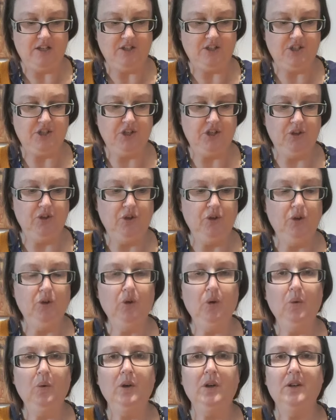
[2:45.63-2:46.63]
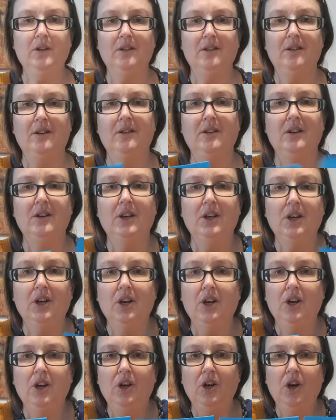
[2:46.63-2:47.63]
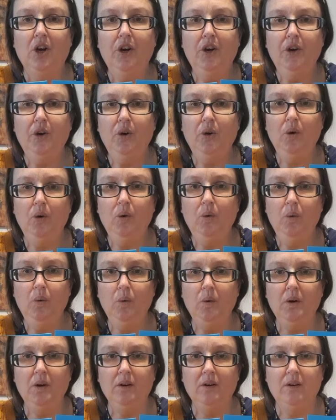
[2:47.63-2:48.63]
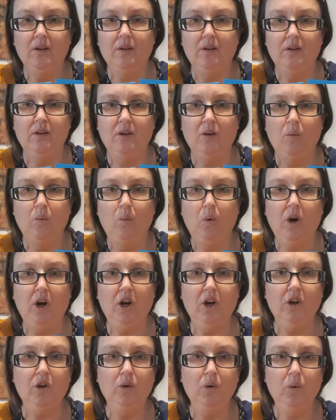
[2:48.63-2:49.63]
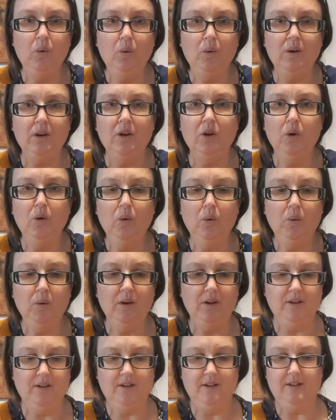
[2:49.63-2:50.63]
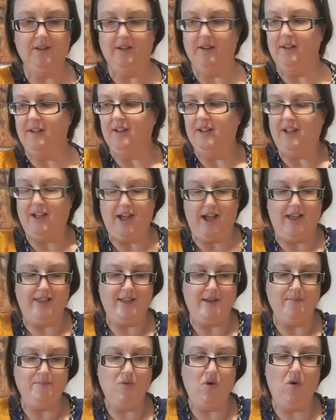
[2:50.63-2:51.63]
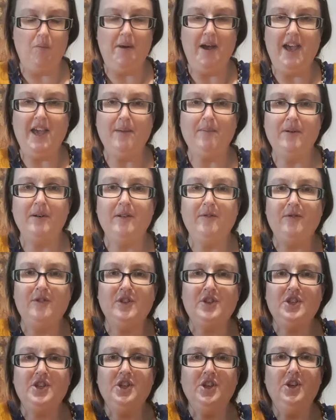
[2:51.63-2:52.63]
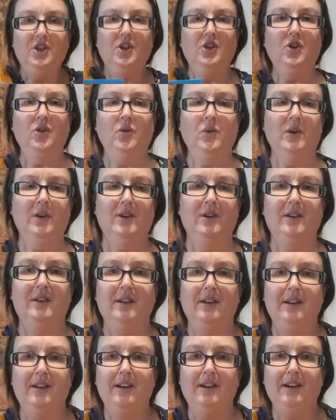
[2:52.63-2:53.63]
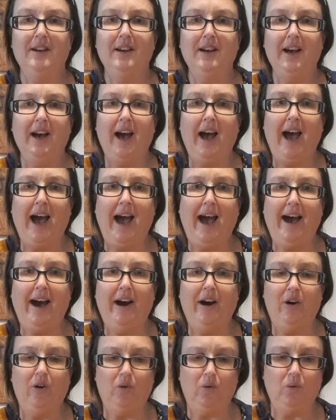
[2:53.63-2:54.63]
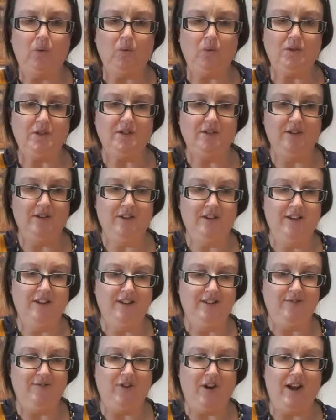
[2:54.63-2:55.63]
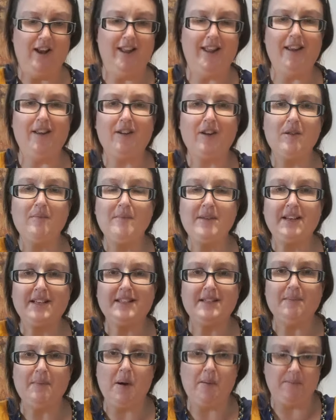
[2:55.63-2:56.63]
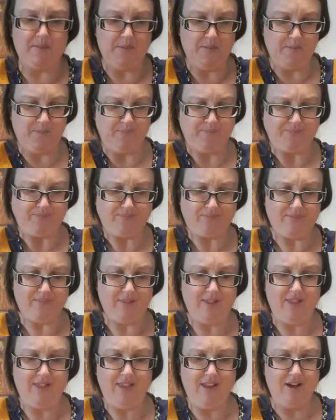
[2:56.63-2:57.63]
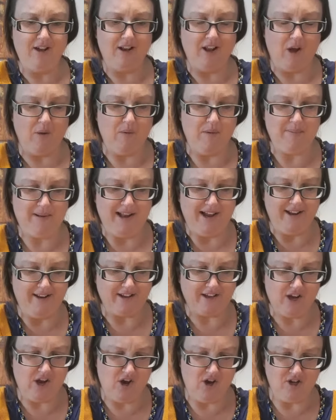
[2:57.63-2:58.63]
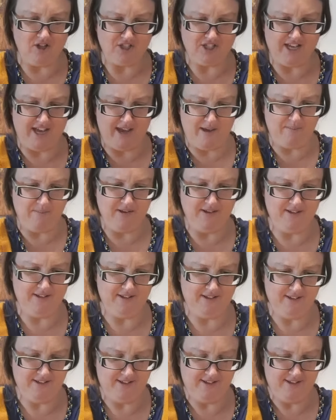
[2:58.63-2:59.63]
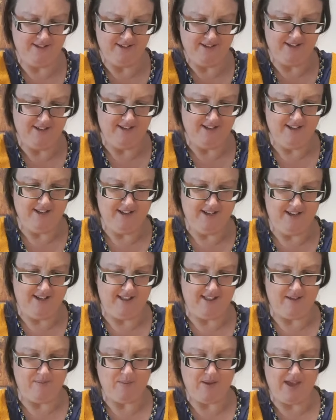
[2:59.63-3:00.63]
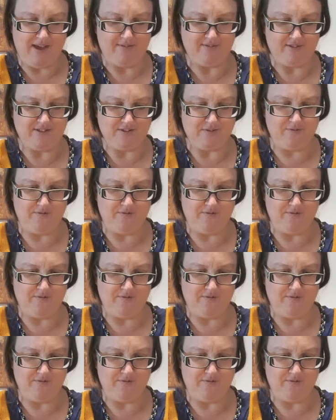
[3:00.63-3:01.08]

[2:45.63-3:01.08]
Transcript: Two who. Who. Who. And then more paper for two how's. Right, and then I'm going to mix them up like we're playing a card game. And we have to